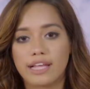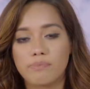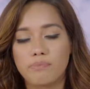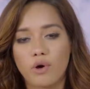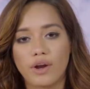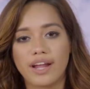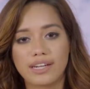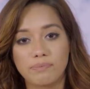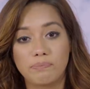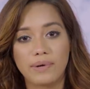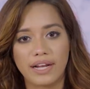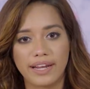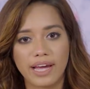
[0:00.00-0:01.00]
like
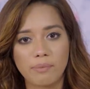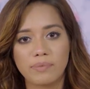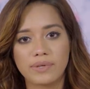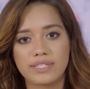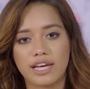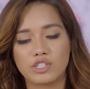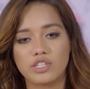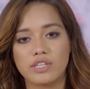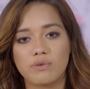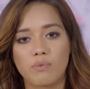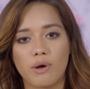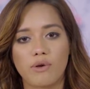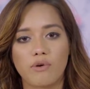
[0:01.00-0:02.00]
product buildup is
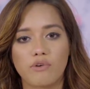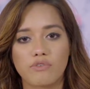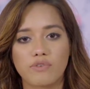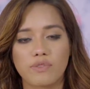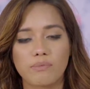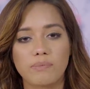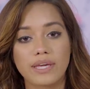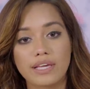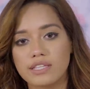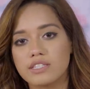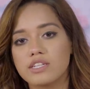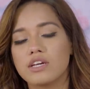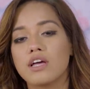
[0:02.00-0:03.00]
actually one of the
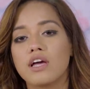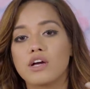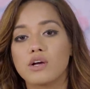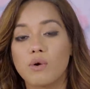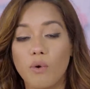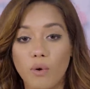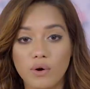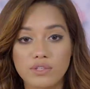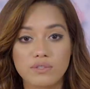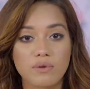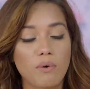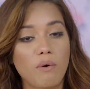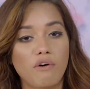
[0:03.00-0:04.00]
biggest
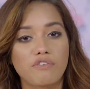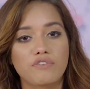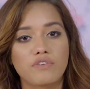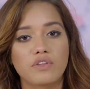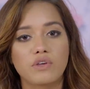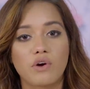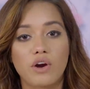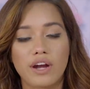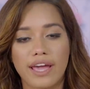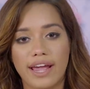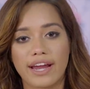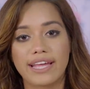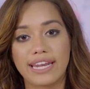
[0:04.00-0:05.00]
cause of your
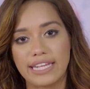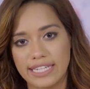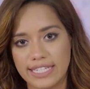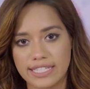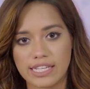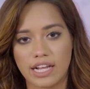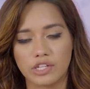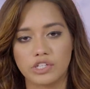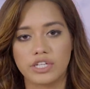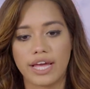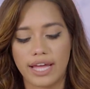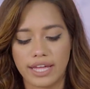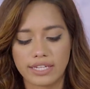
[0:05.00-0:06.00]
hair getting
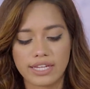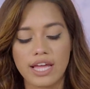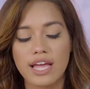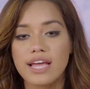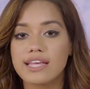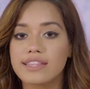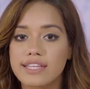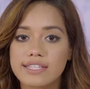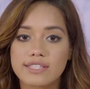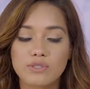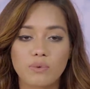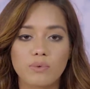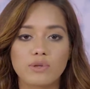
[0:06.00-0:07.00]
discolored, and
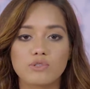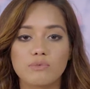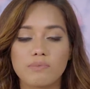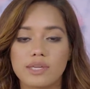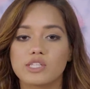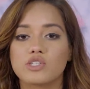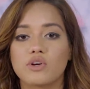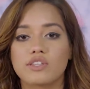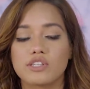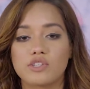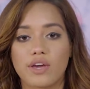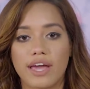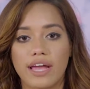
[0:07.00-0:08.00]
this is going to make sure
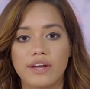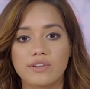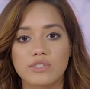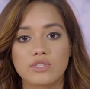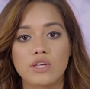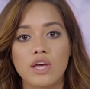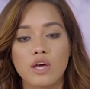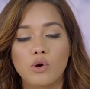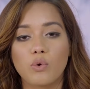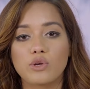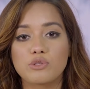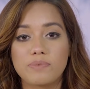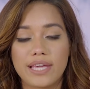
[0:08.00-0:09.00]
that your hair is
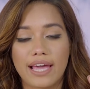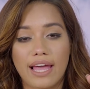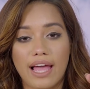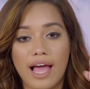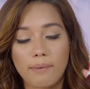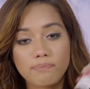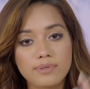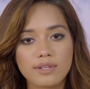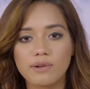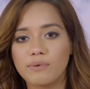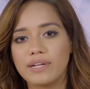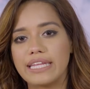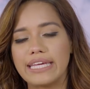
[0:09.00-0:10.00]
going to be
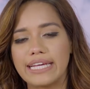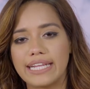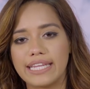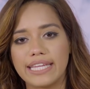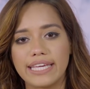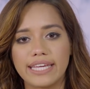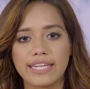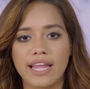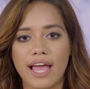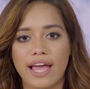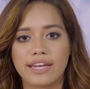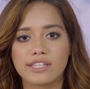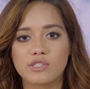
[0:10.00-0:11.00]
absolutely clean,
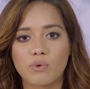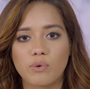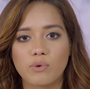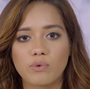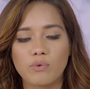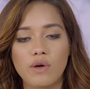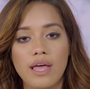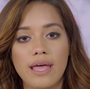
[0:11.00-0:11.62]
and it's going to